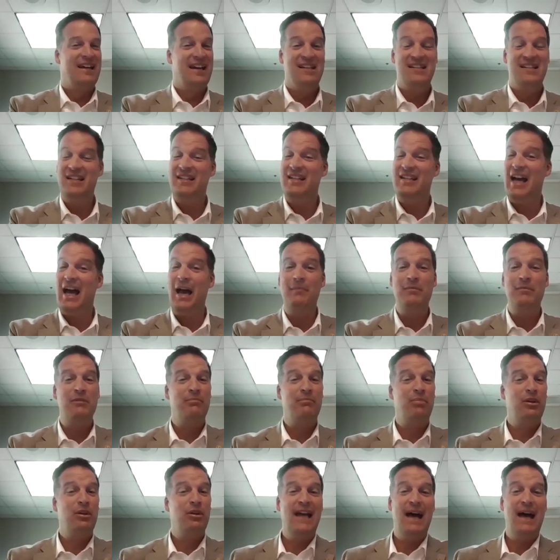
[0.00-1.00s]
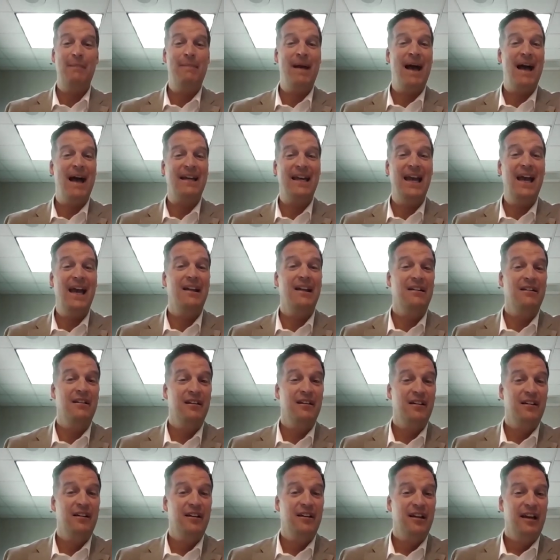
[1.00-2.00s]
Is it time to put that back in?
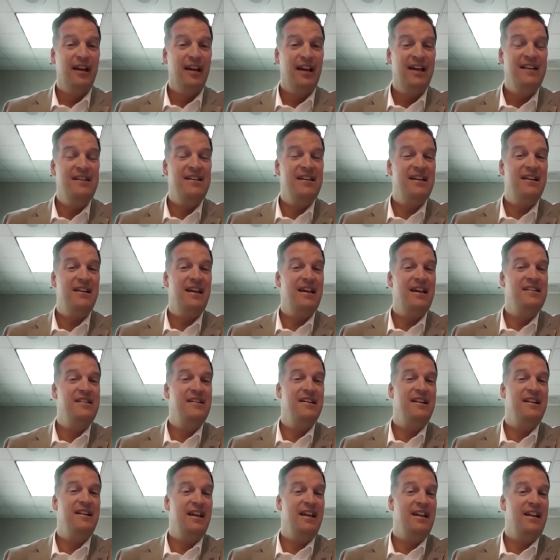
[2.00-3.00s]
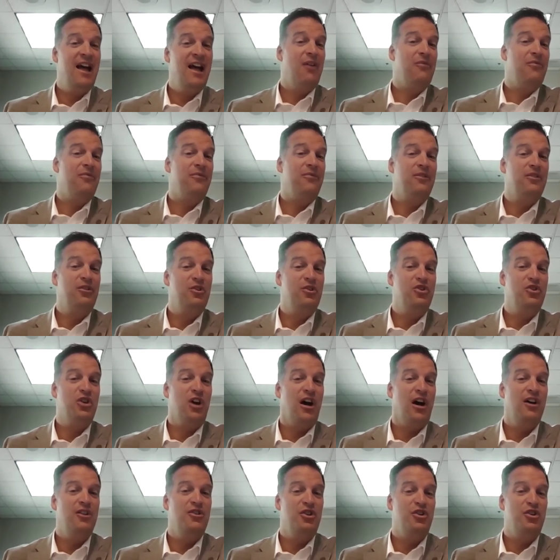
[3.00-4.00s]
Is it is it enough to
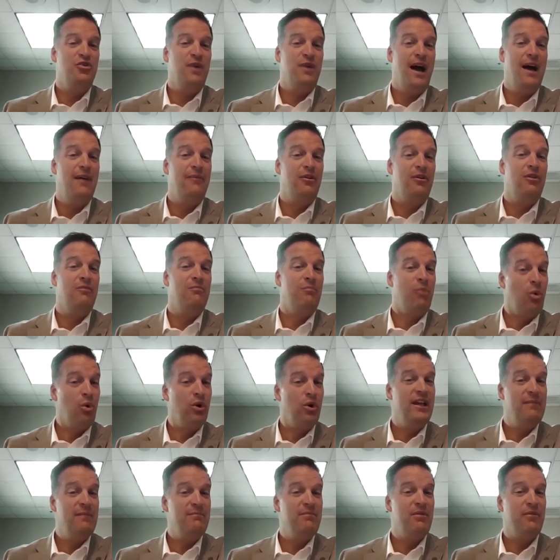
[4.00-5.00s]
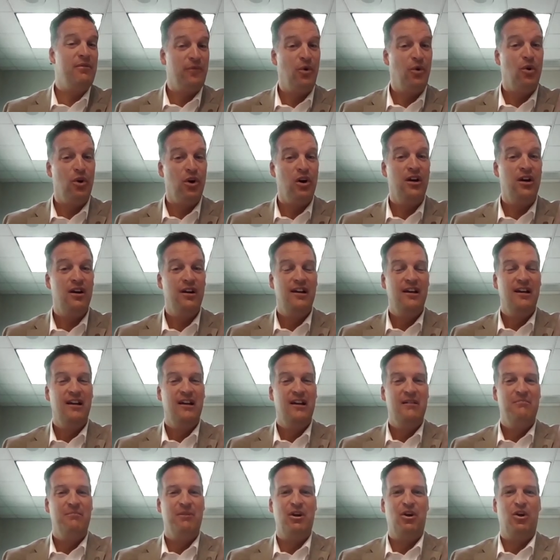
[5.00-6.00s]
charge the traveler more than before
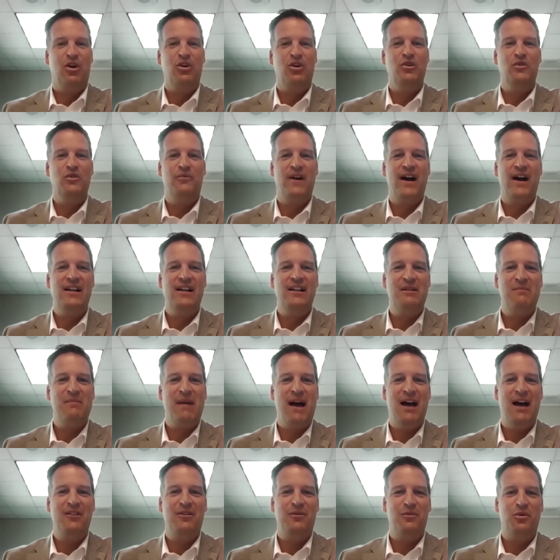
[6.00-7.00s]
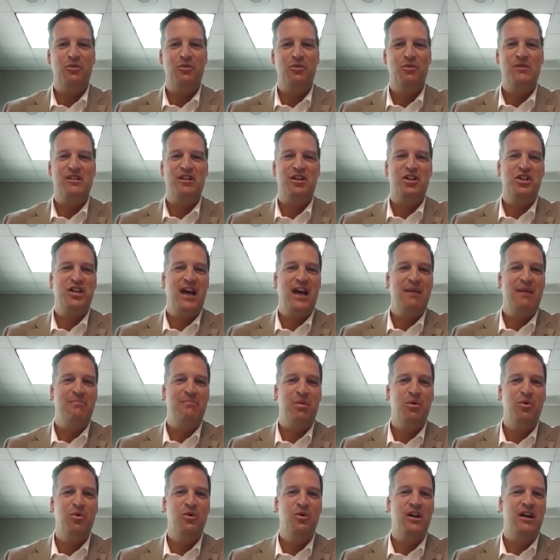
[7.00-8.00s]
but all you find in the bathroom is a
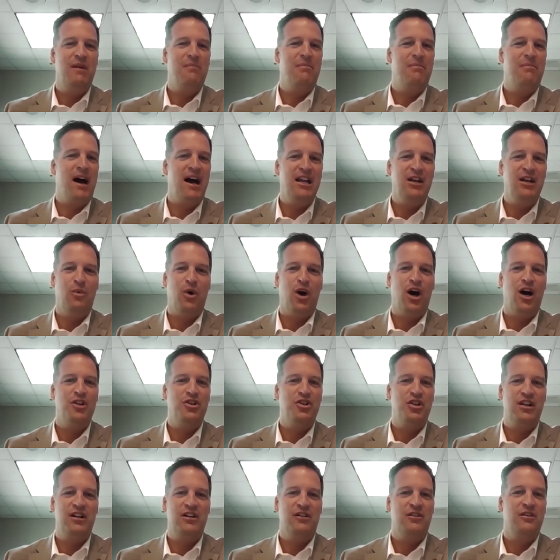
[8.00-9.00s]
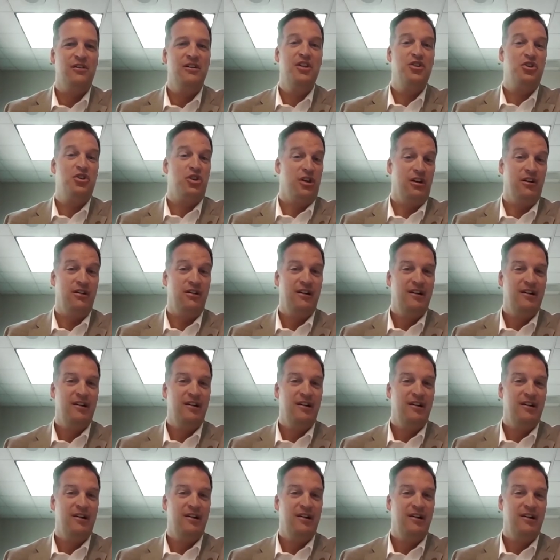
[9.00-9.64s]
shampoo and a body wash and a conditioner.